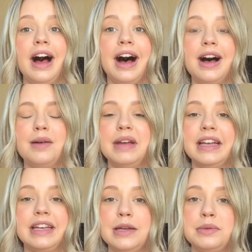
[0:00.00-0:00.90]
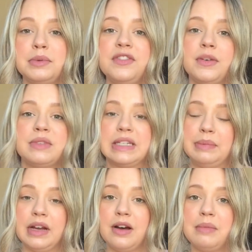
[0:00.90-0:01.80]
It keeps me from
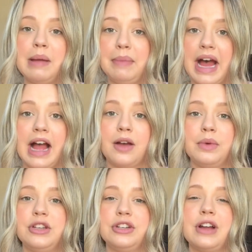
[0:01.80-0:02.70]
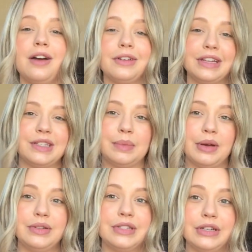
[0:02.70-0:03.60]
sleeping on my back, which you're not really
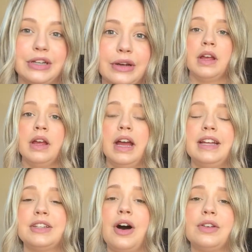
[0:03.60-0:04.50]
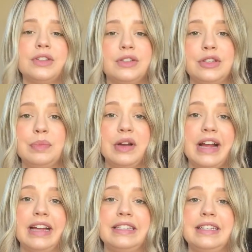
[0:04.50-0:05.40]
supposed to do. It's also super
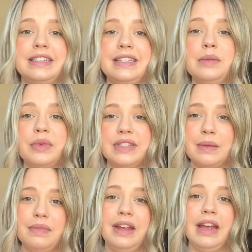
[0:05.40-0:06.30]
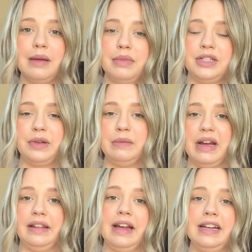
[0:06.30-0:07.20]
nice to sleep with something in between
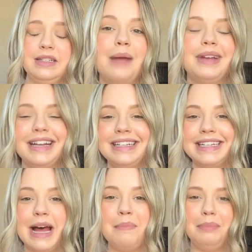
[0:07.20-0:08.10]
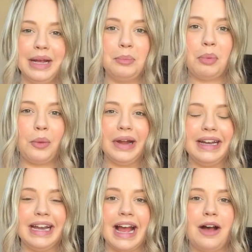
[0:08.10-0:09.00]
my legs. I'm getting to that big point
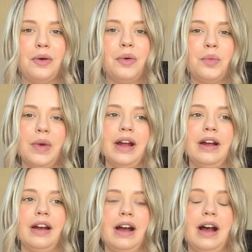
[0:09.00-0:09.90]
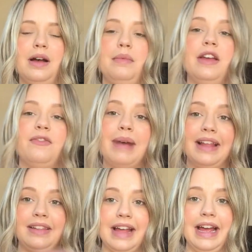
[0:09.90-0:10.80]
now where if my
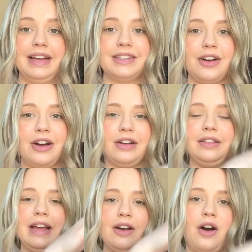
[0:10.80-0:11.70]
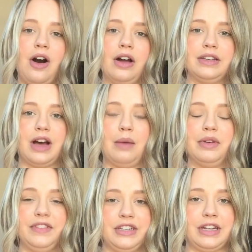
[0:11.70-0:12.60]
legs are like on top
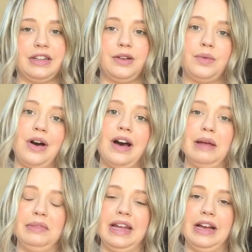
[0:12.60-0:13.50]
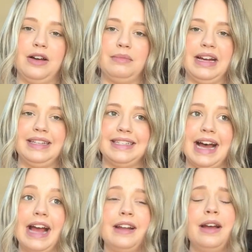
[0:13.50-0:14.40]
of each other while I'm laying on my
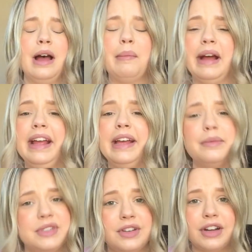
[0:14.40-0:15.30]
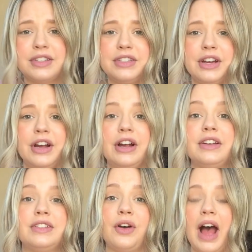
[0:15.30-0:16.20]
side, my hip starts to
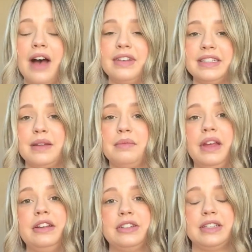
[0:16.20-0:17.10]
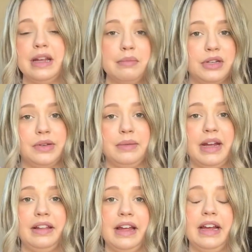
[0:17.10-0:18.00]
hurt. So having something just in between
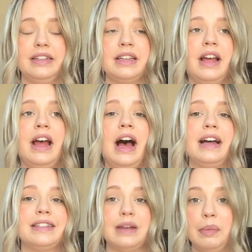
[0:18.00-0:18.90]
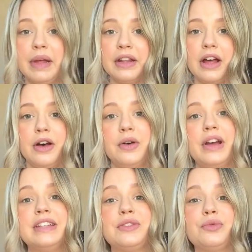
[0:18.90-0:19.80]
my legs as a pillow
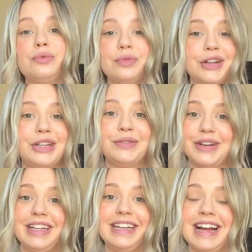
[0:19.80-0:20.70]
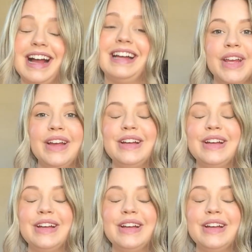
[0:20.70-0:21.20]
is really, really nice.